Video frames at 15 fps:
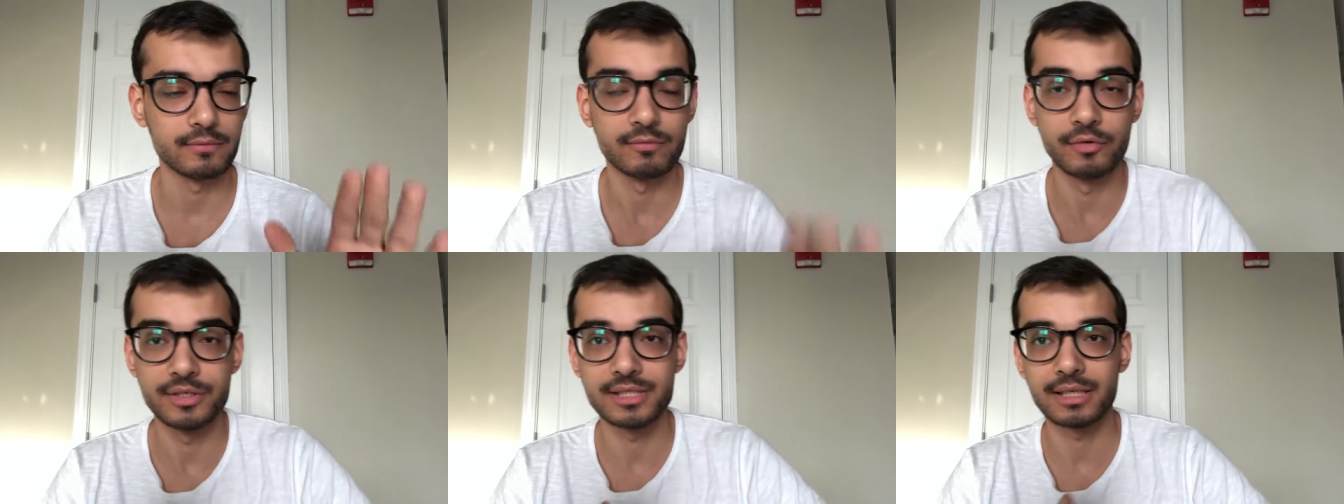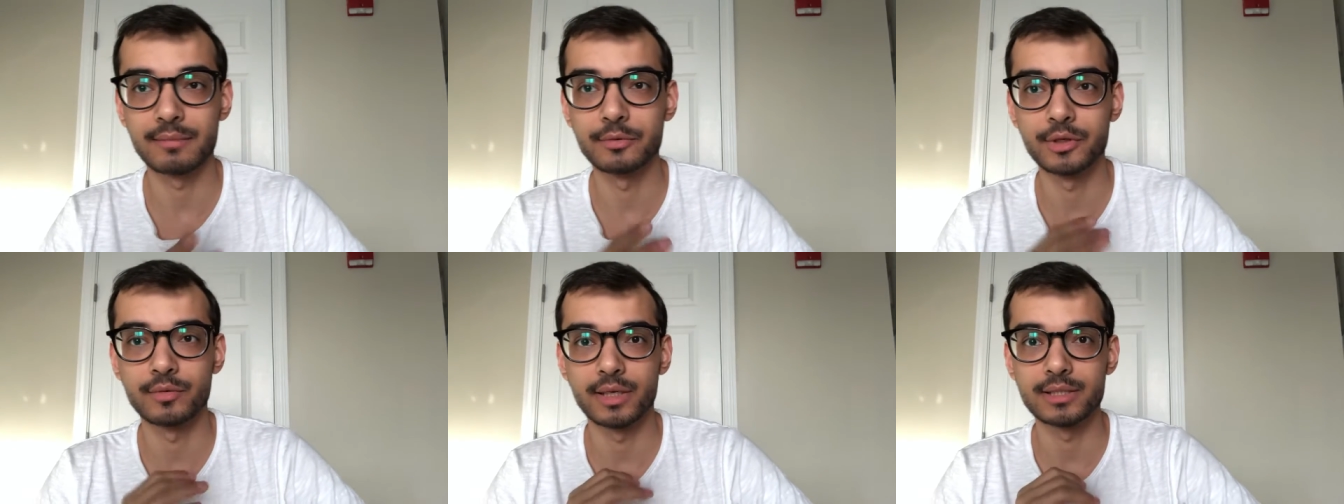First thing I'm
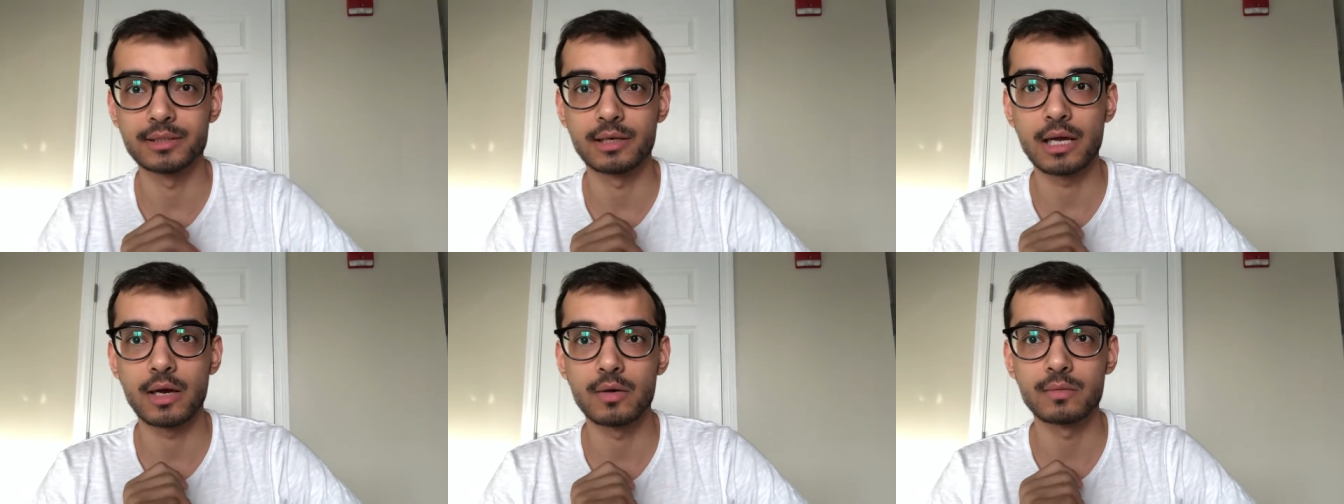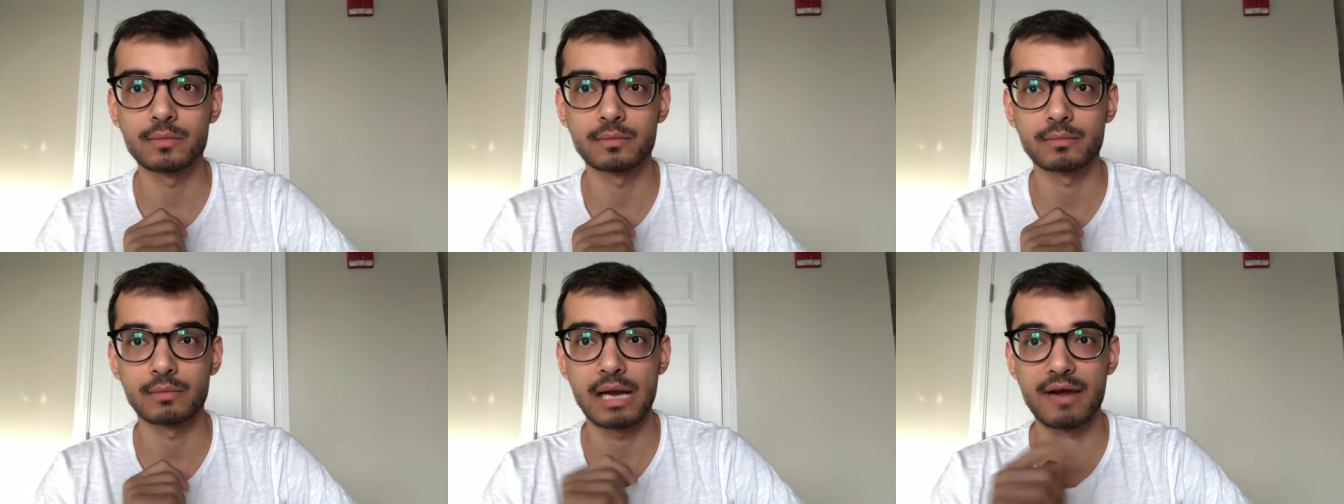doing right now,
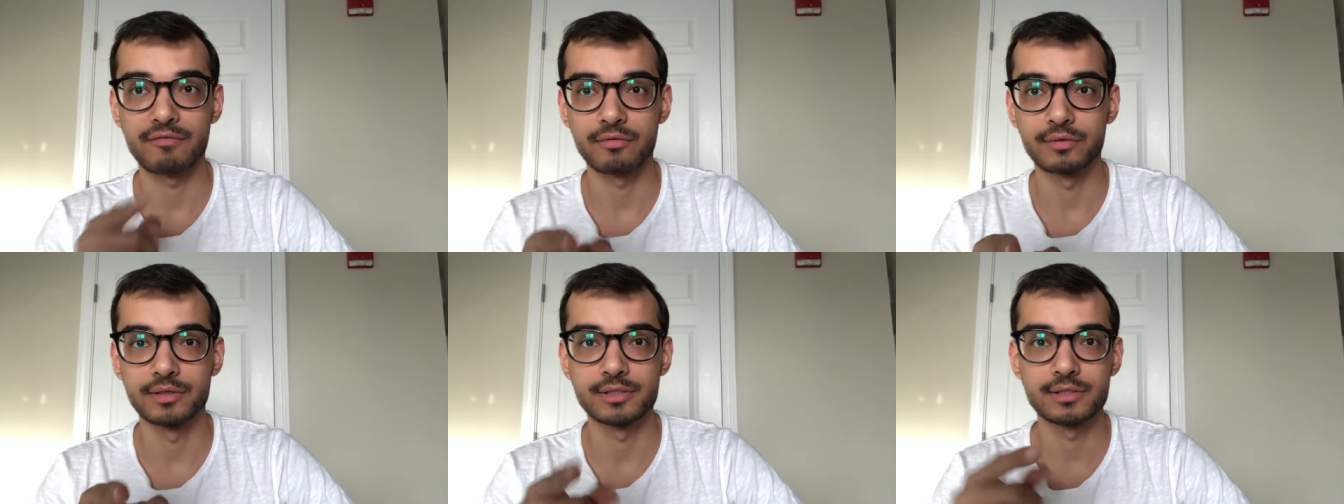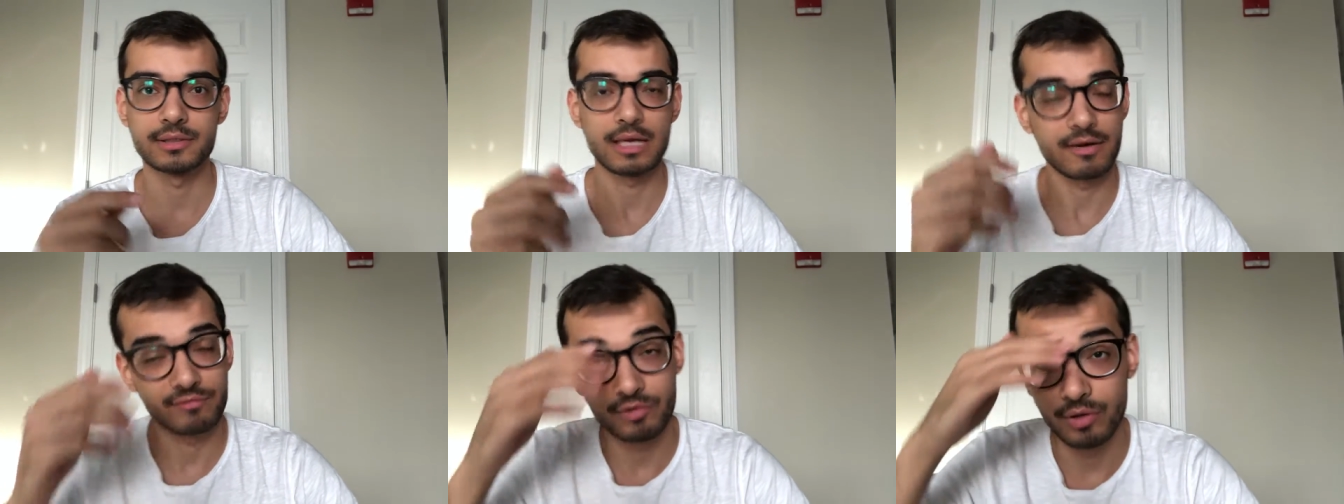
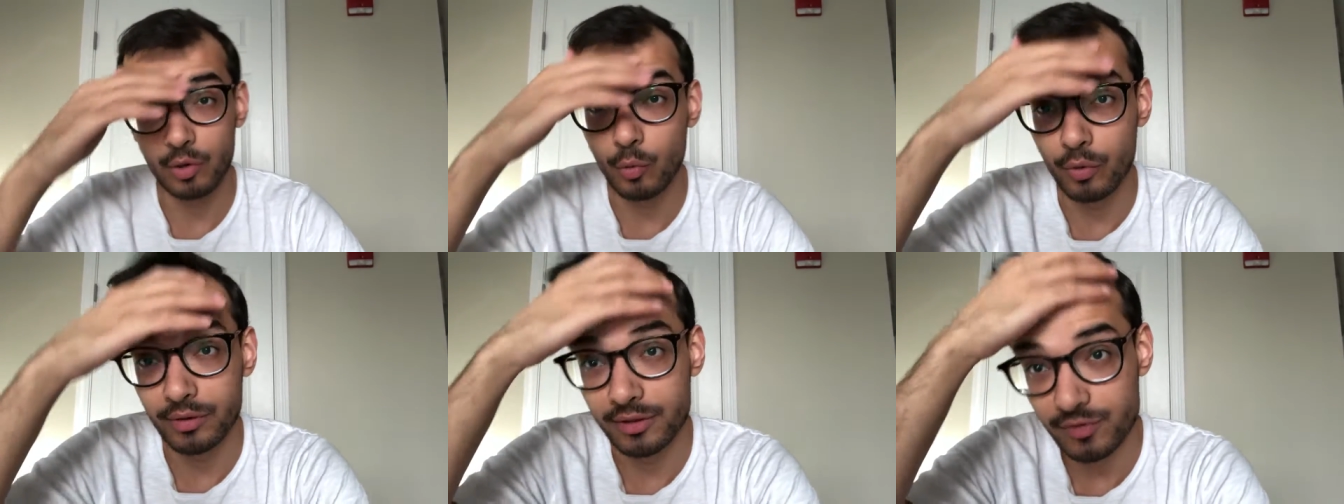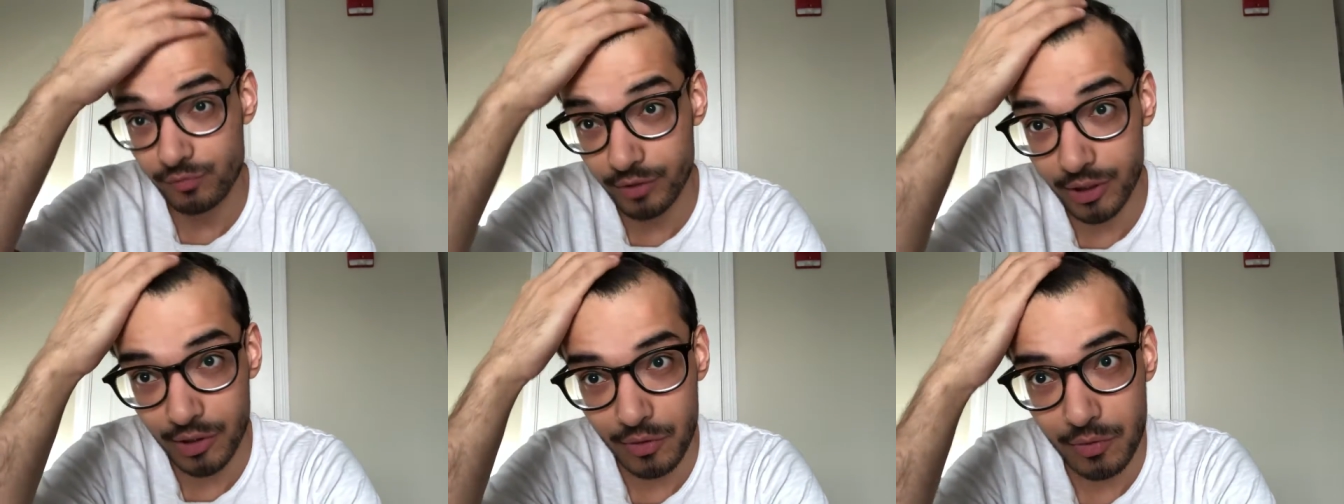after recording this
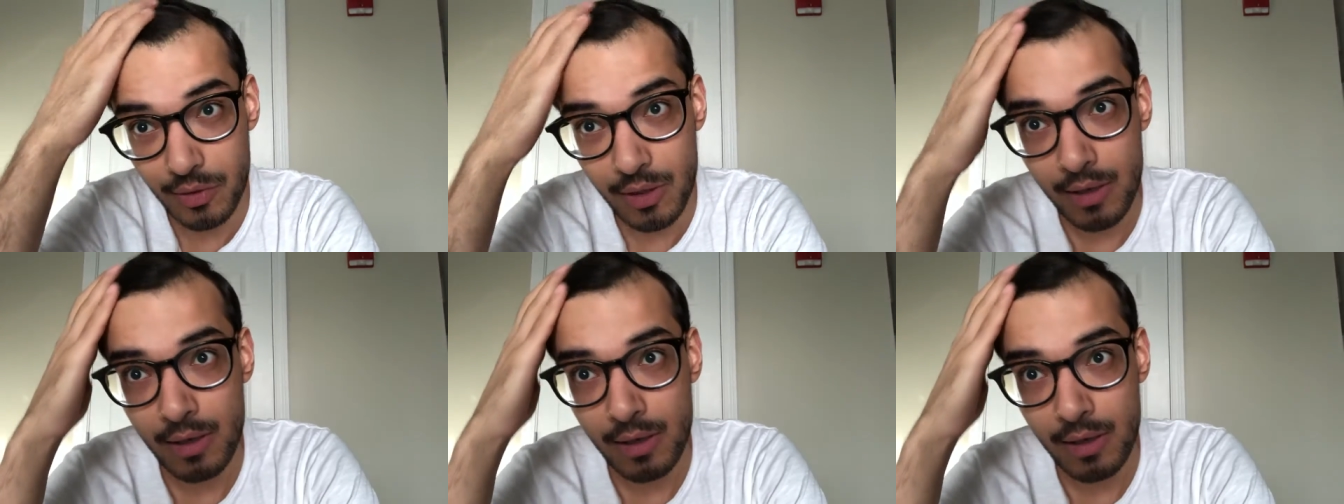video,